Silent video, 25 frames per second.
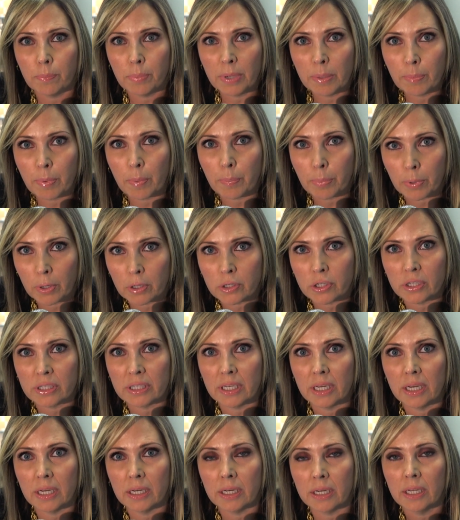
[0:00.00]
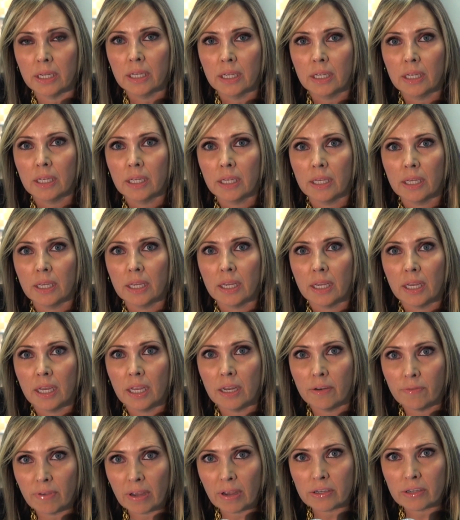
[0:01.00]
people purchasing
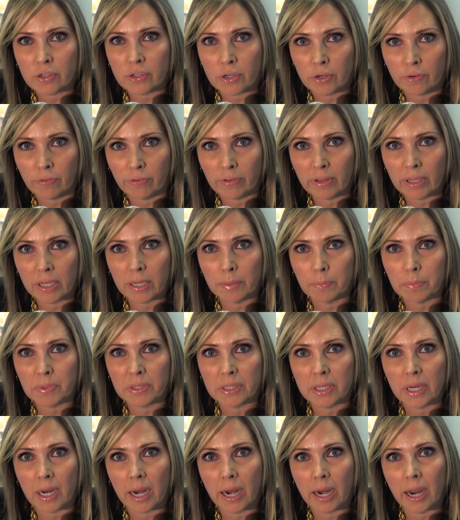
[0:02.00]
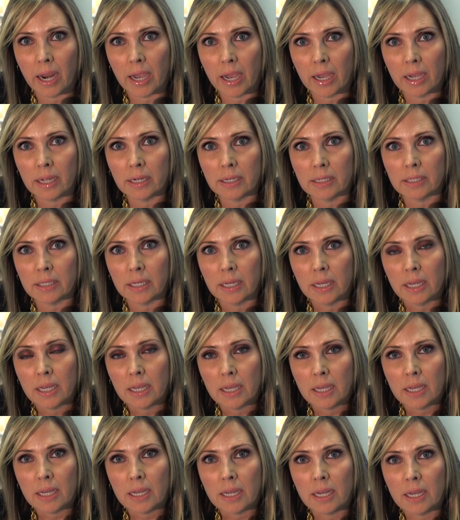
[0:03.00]
investor flips. And
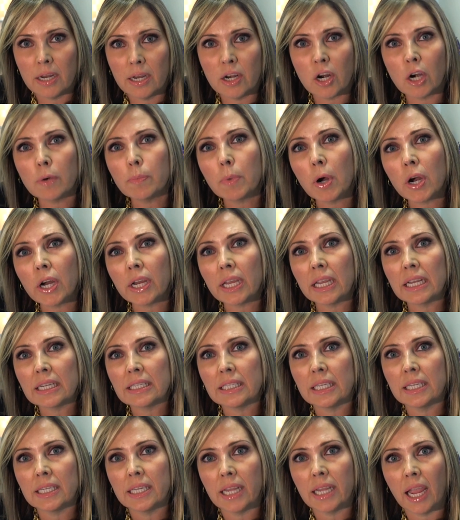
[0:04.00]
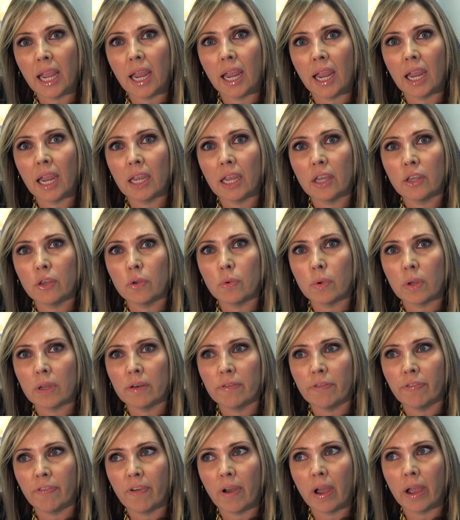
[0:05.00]
in our market today, you
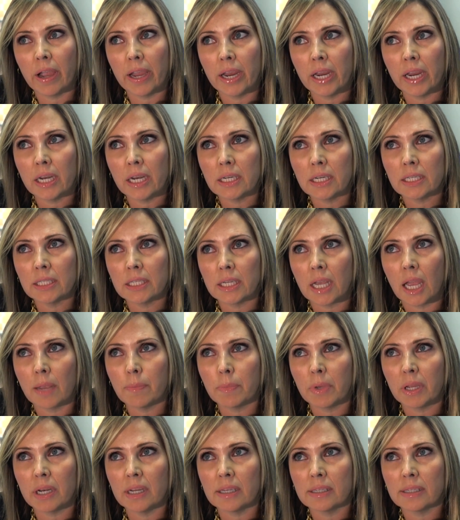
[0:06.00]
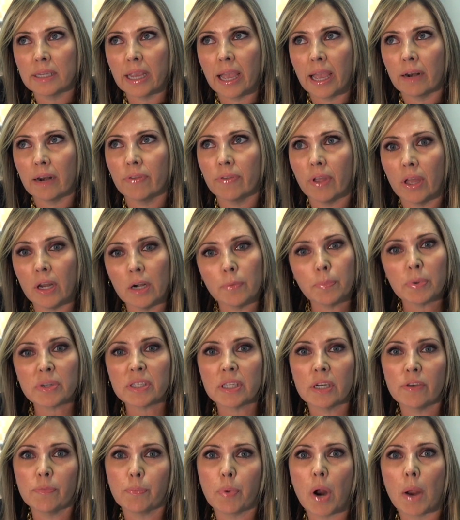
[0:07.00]
can find, I'm going to say out of the
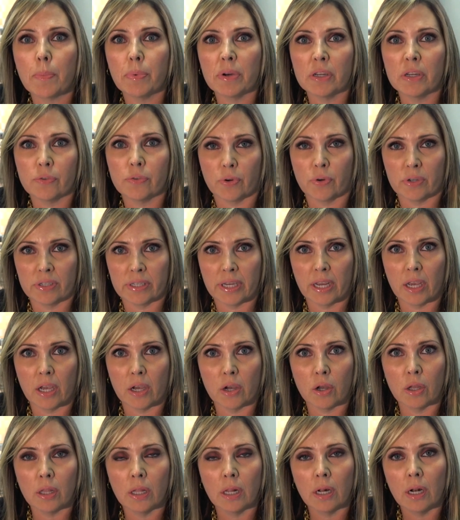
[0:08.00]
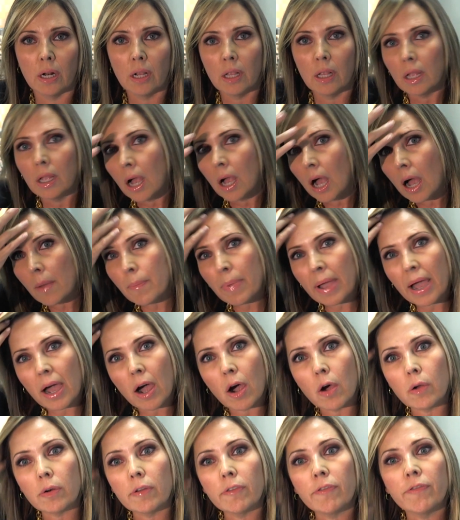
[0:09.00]
100% of properties for sale,
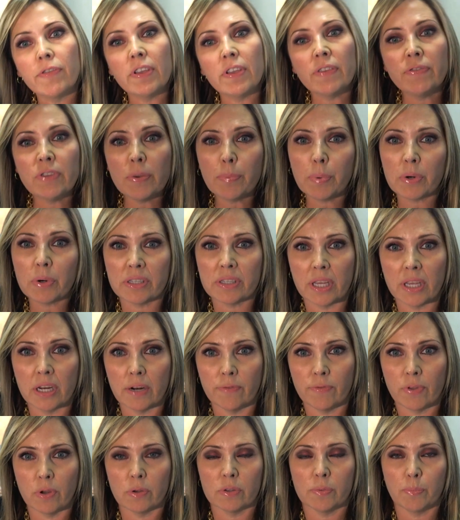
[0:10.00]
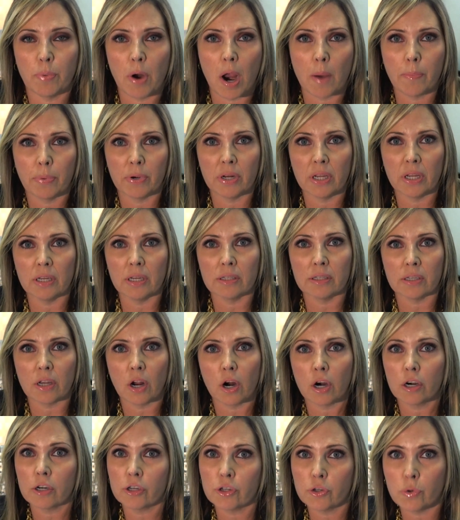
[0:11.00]
about 50% of those properties
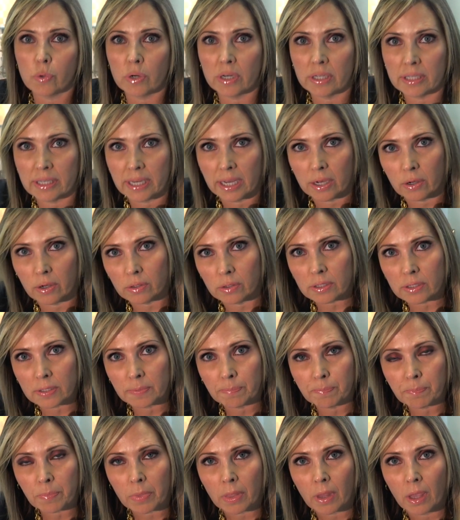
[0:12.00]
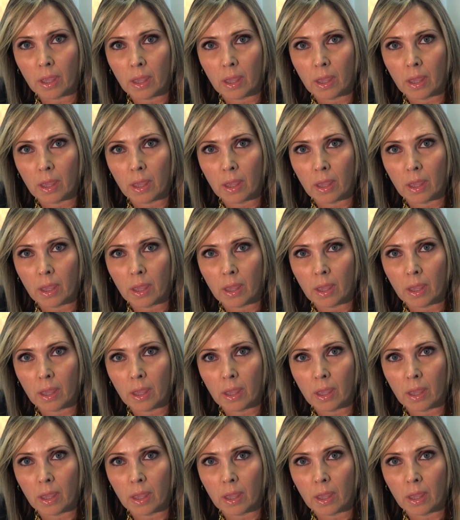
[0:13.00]
are short sales,